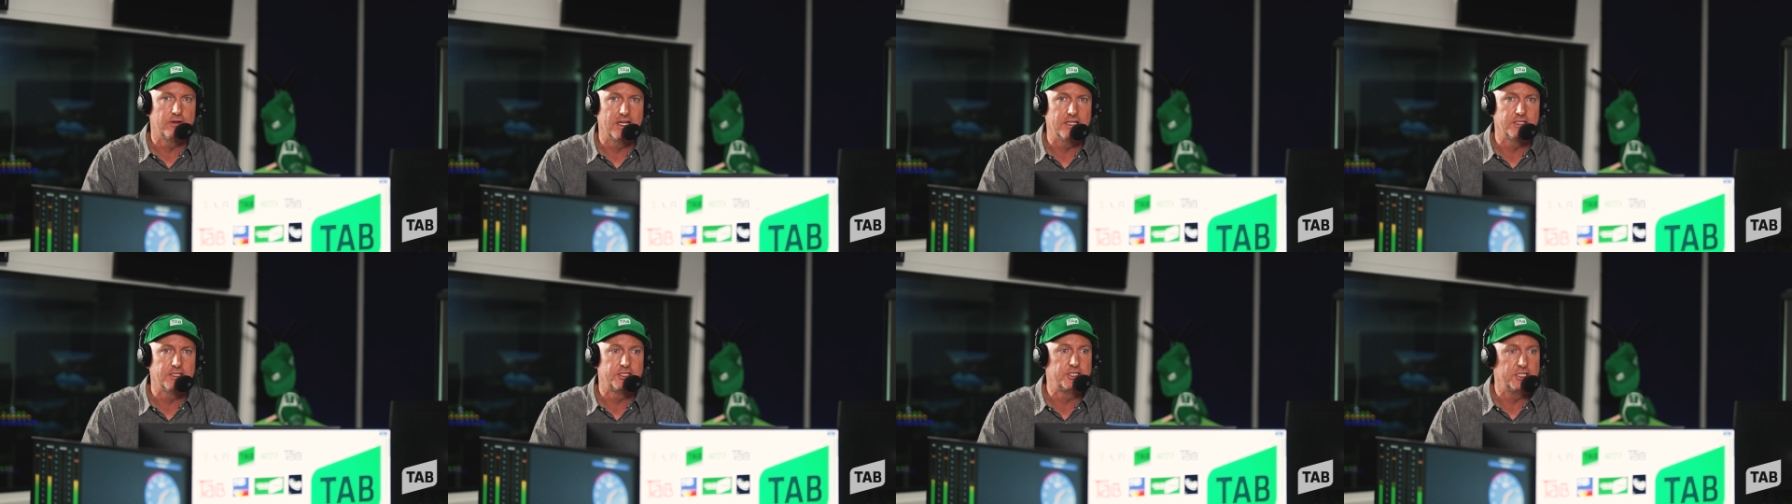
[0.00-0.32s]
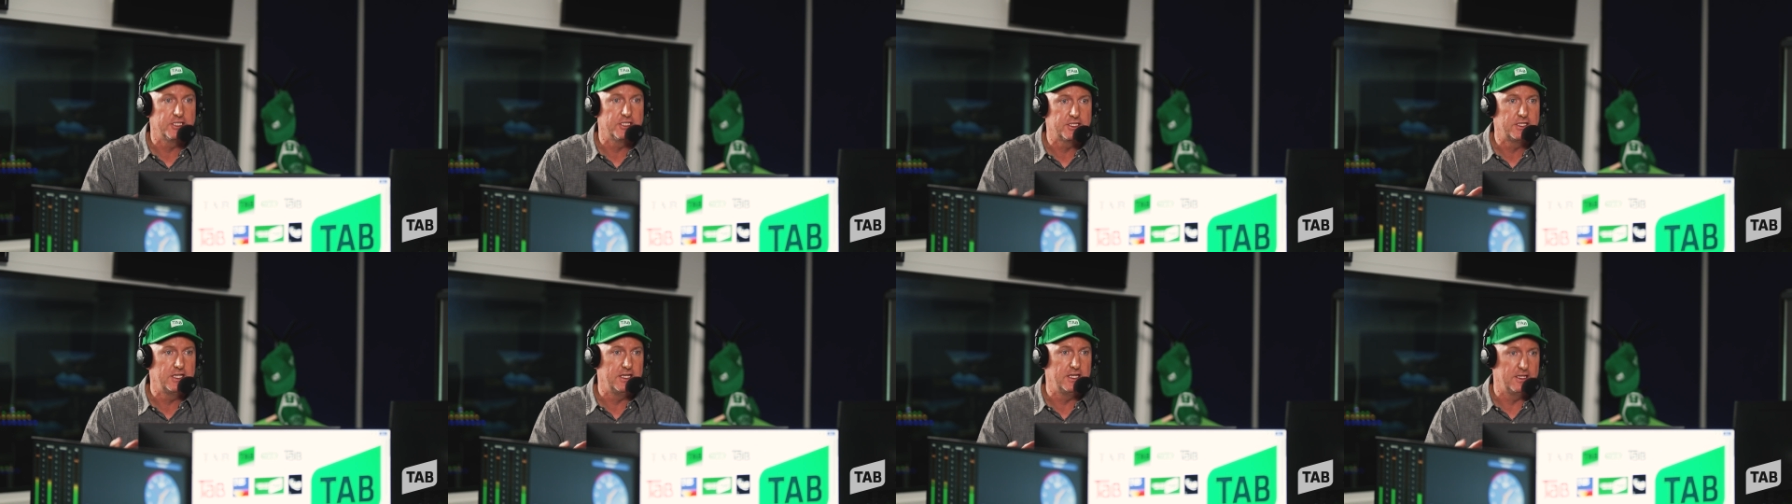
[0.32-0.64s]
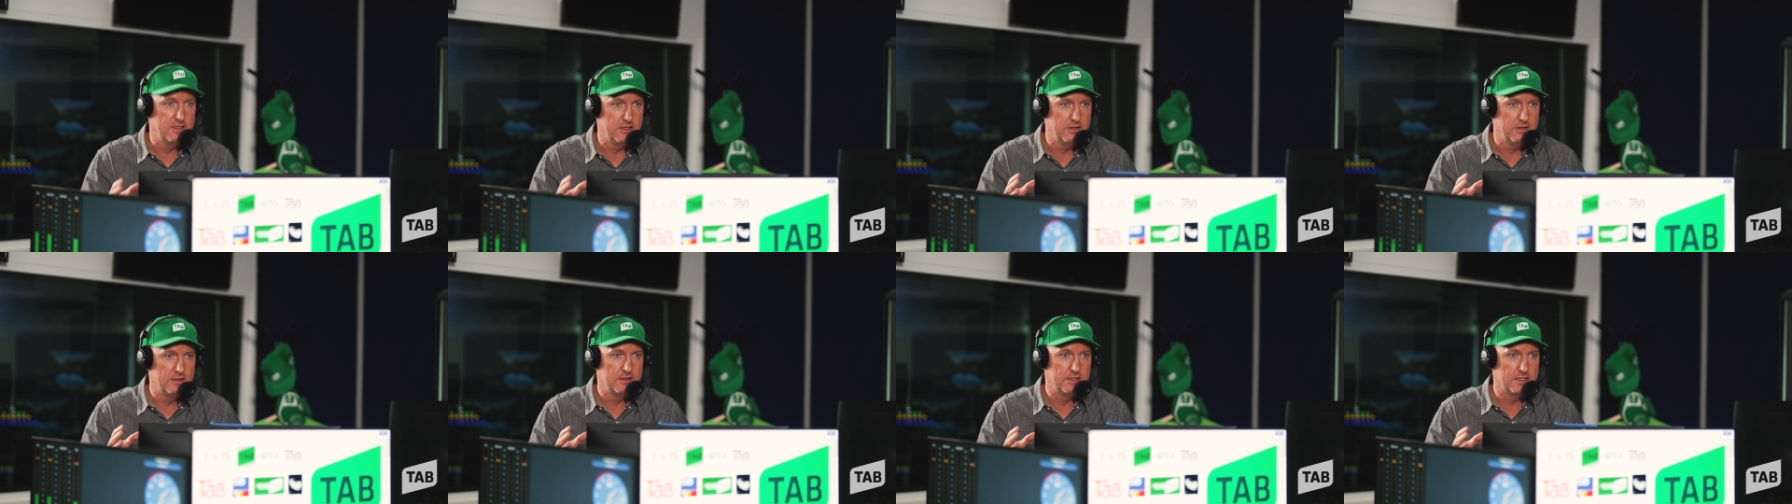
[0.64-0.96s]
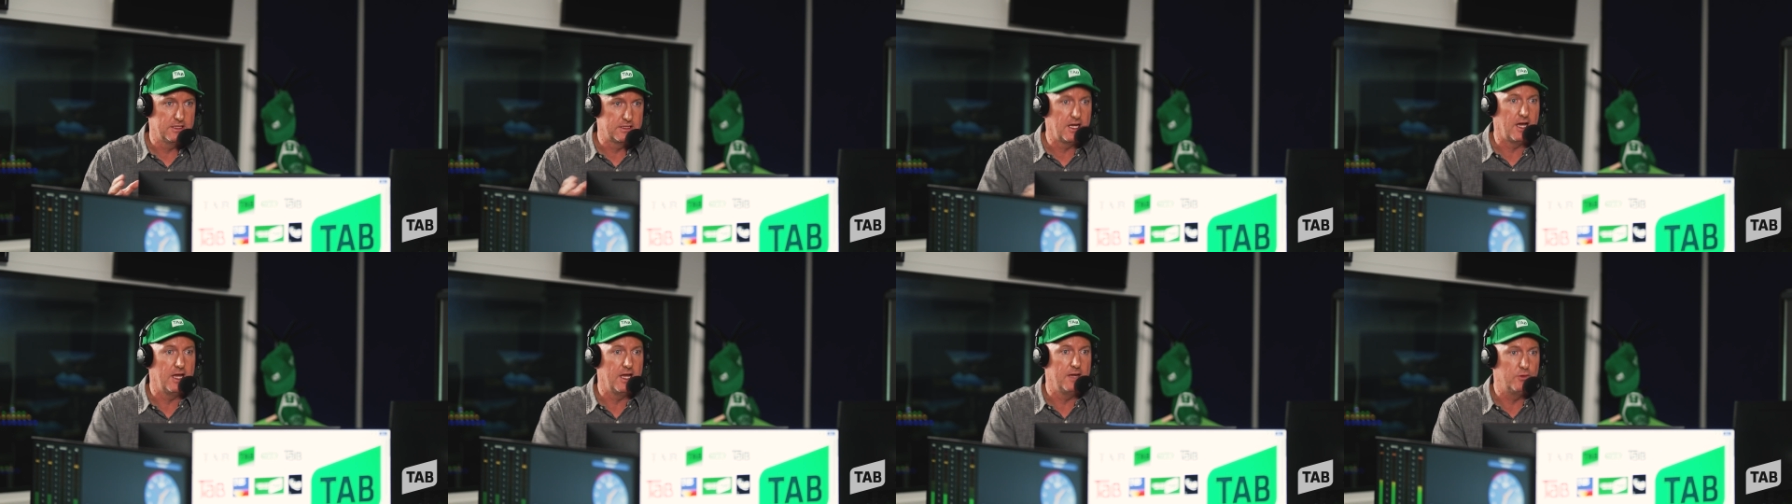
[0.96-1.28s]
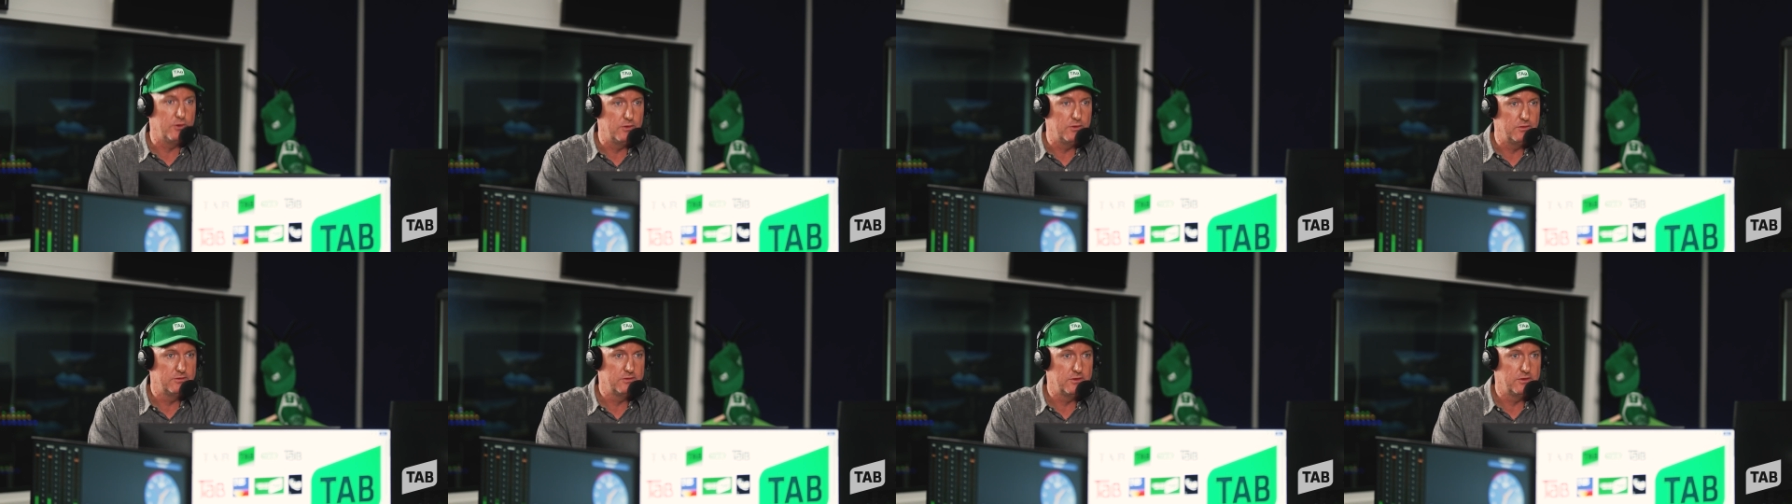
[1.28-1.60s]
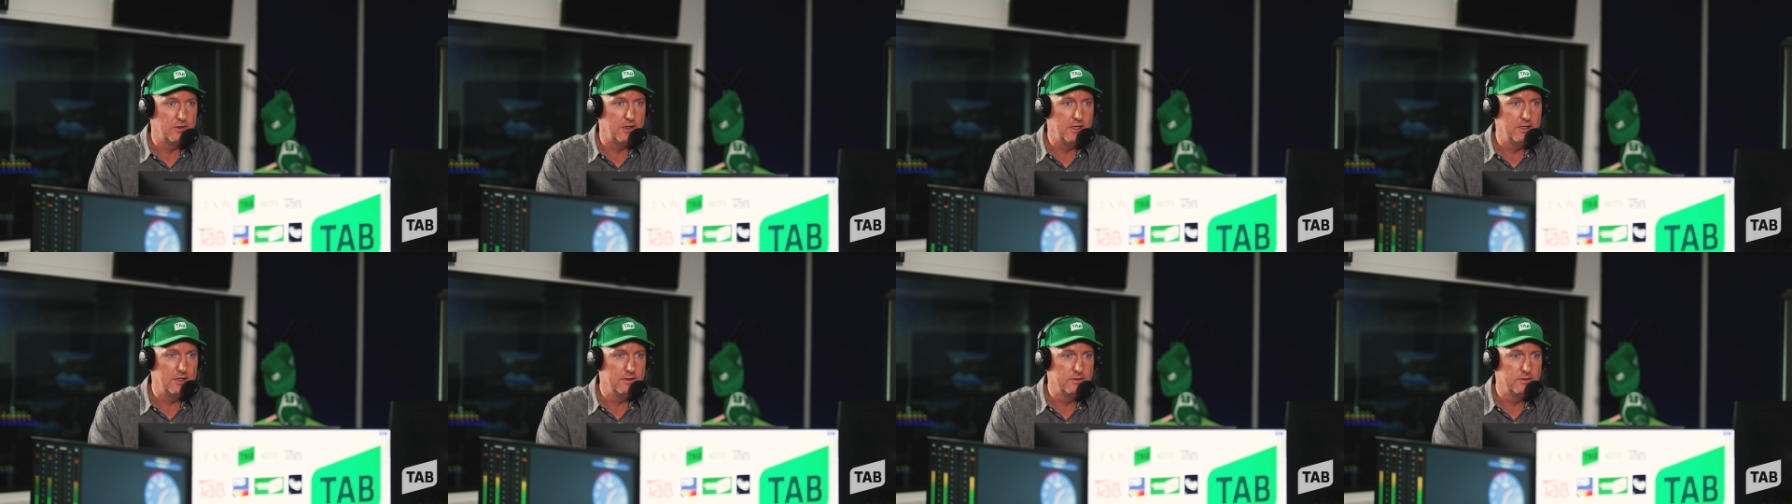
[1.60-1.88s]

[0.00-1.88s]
has just hit the table, right?